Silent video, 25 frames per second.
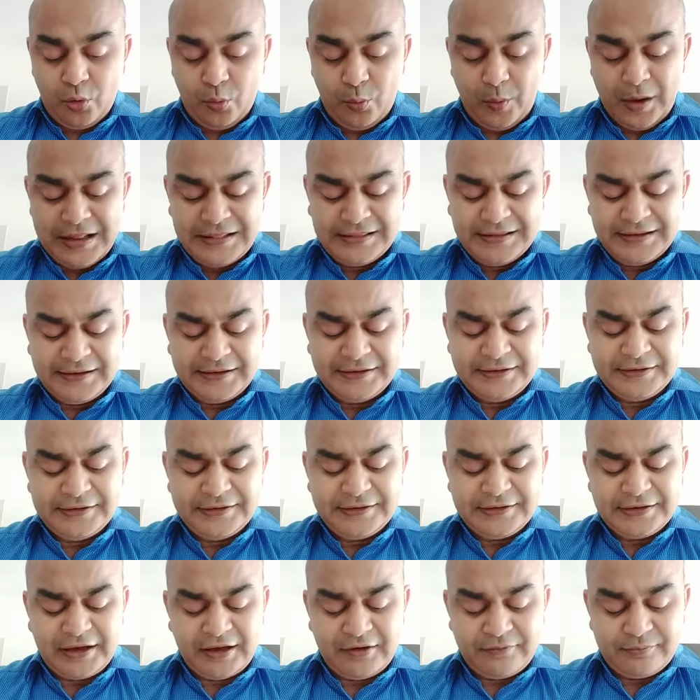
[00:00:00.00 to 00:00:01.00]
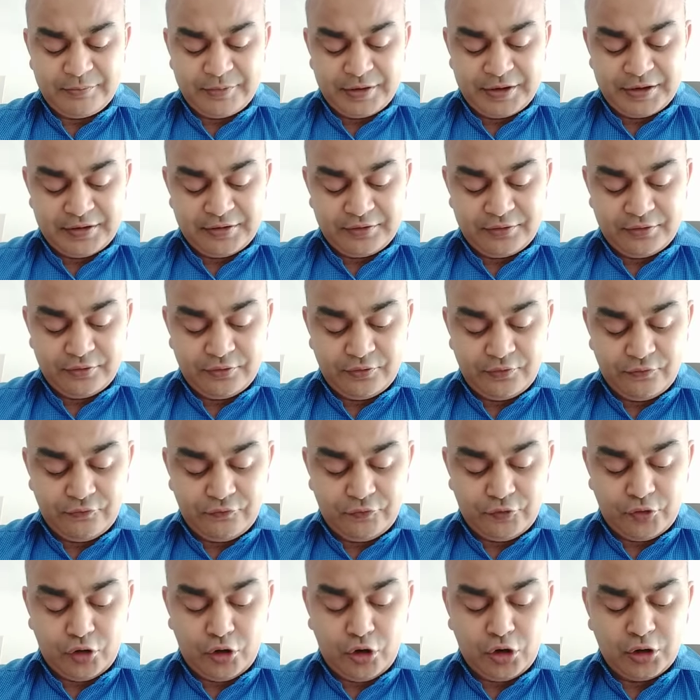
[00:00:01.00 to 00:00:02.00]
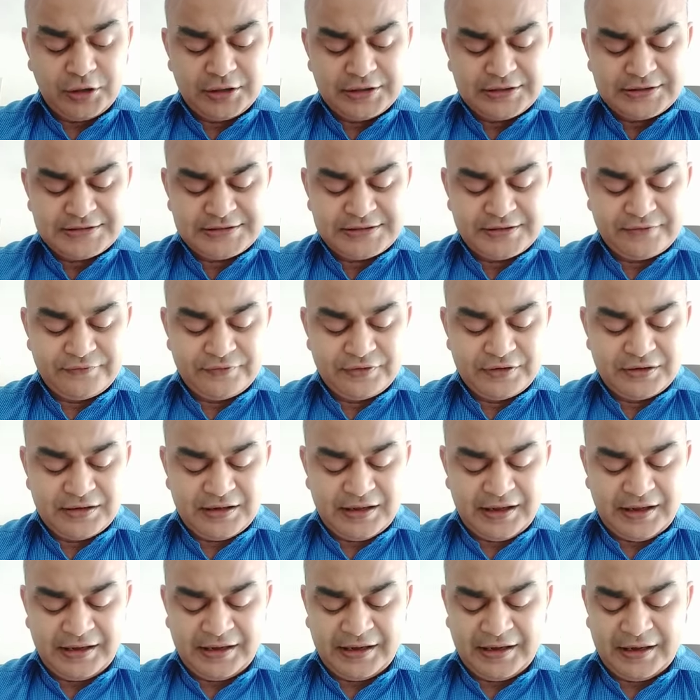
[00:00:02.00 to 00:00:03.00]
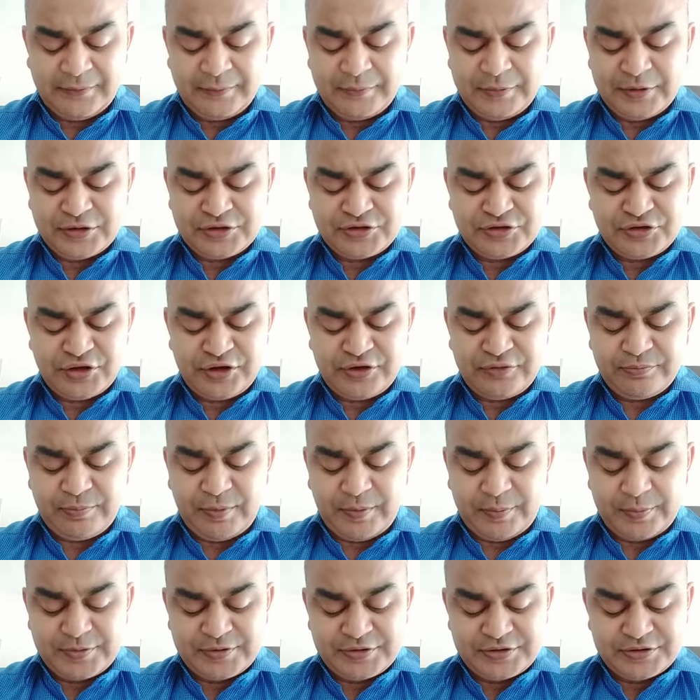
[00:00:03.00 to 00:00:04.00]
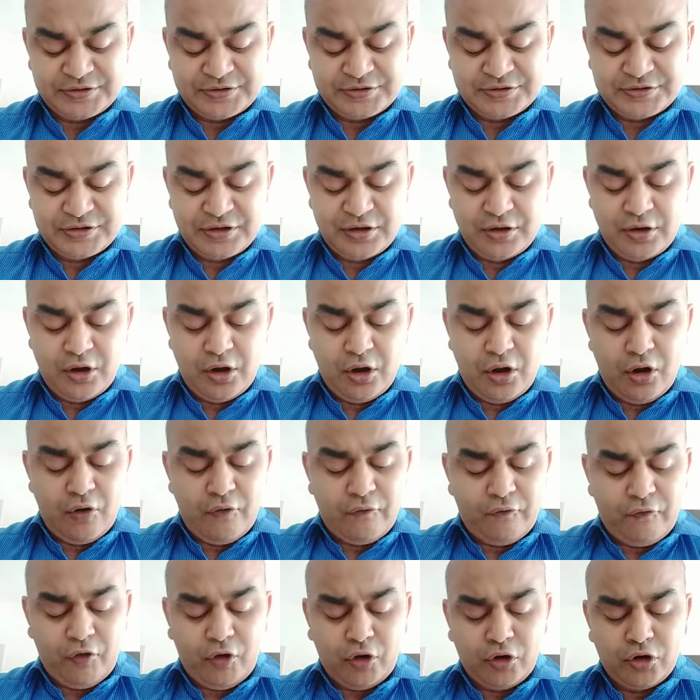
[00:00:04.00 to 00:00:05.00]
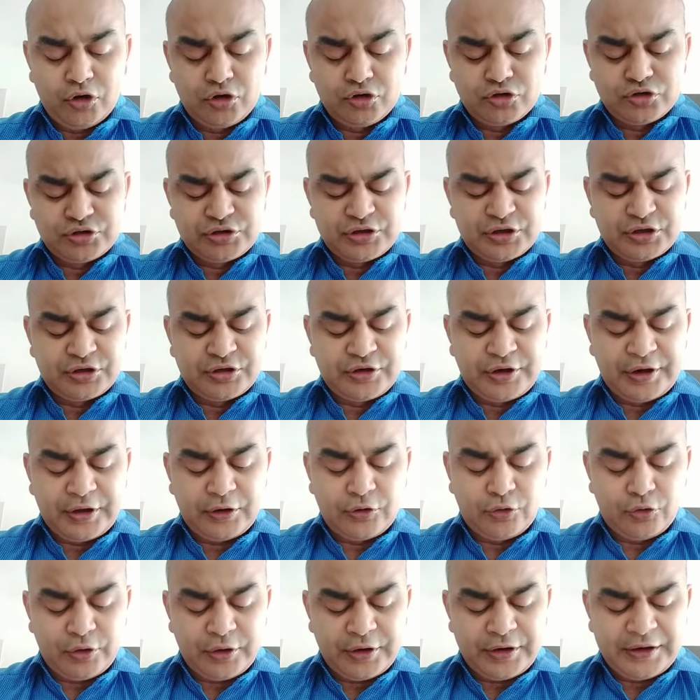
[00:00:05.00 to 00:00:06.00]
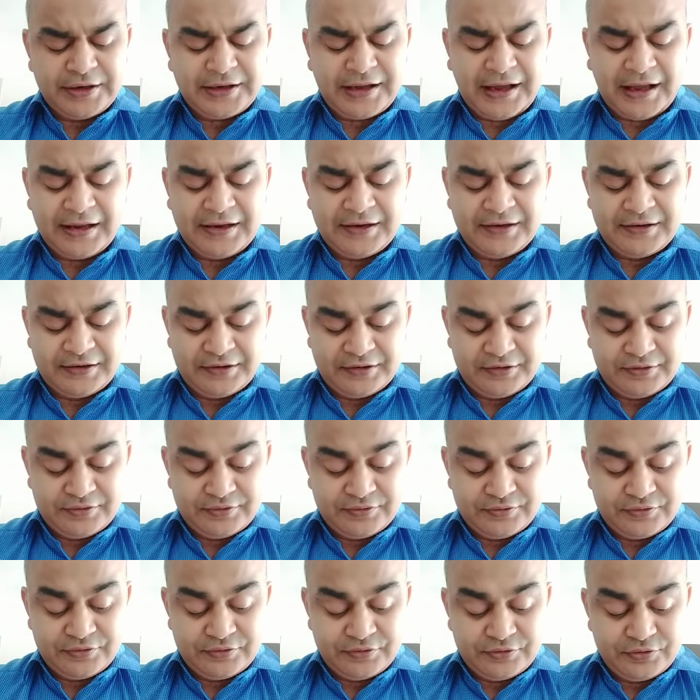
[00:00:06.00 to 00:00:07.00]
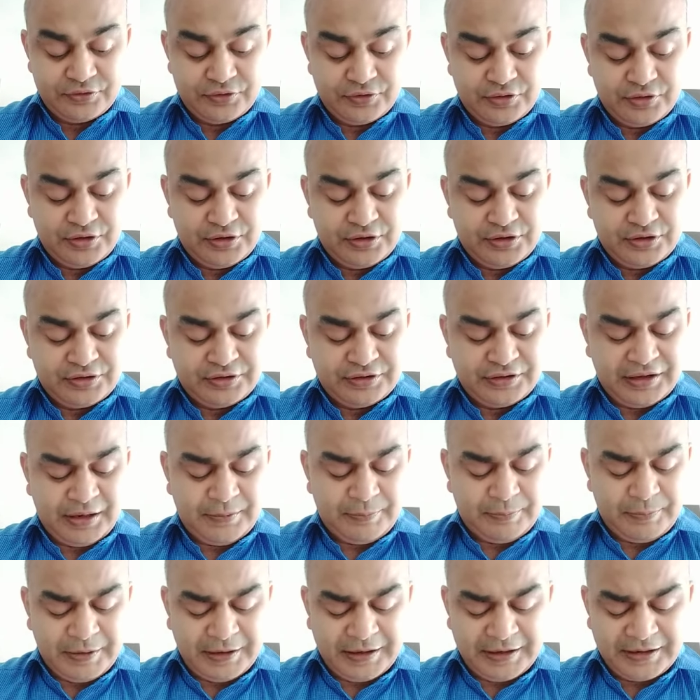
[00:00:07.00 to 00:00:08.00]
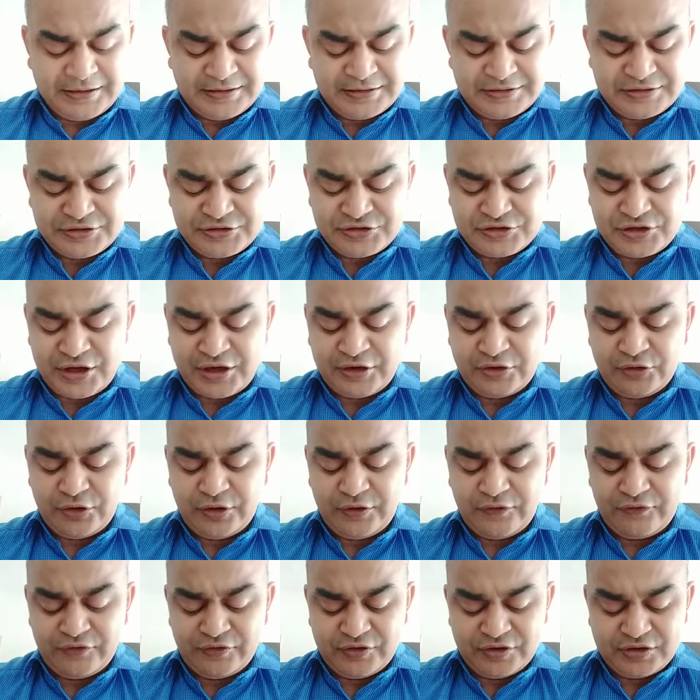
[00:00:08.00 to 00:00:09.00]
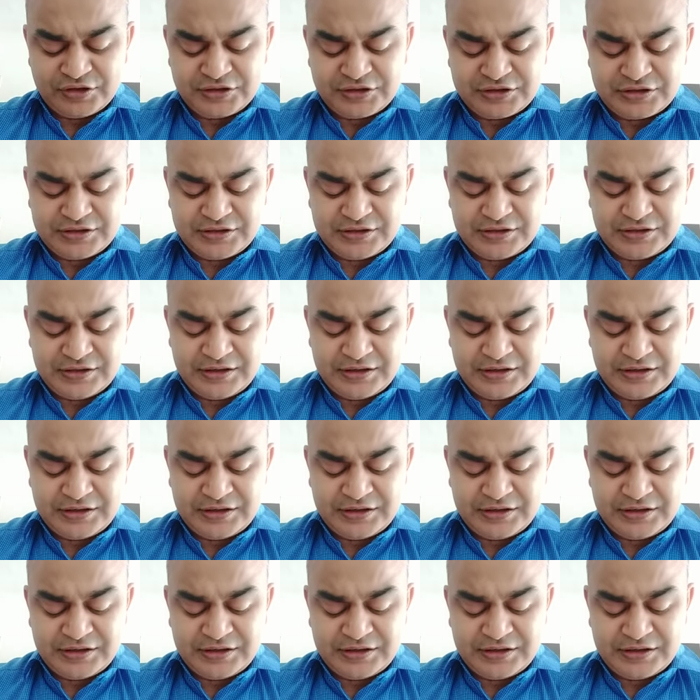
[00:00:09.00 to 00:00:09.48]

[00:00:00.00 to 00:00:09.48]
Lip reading: While the Indian government, for all its civil and administrative purposes, follows the Gregorian calendar that begins in January 1st,